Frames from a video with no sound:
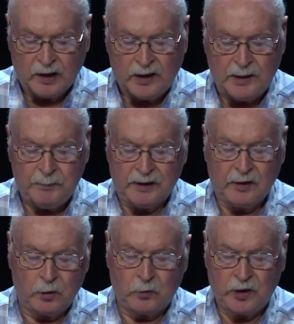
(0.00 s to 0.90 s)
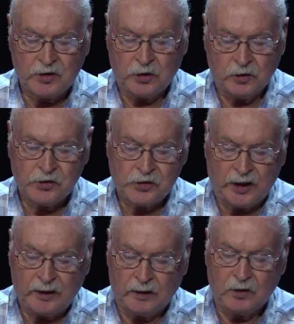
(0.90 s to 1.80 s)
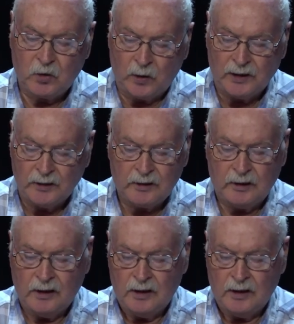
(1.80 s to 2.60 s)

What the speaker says: keeping the original sink and toilet,